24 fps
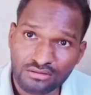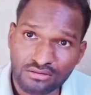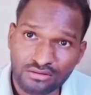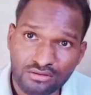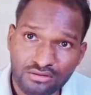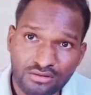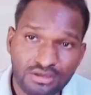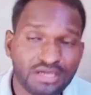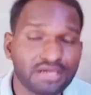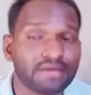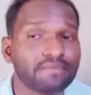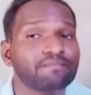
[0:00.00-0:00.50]

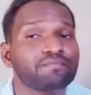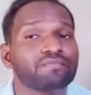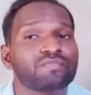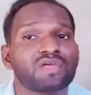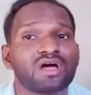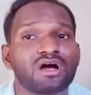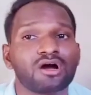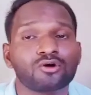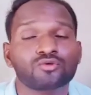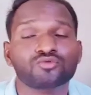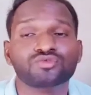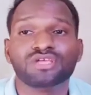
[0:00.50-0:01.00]
okay,
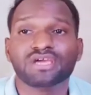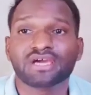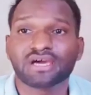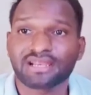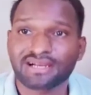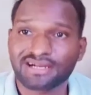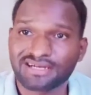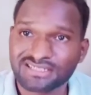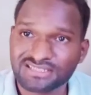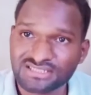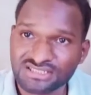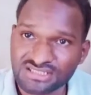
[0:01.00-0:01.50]
how they
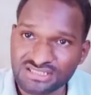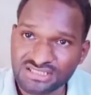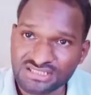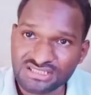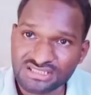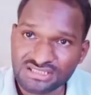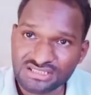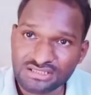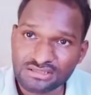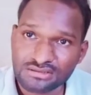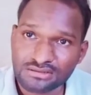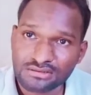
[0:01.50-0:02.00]
are
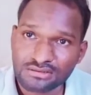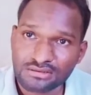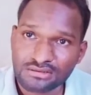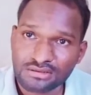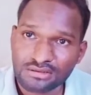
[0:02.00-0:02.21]
adjusting.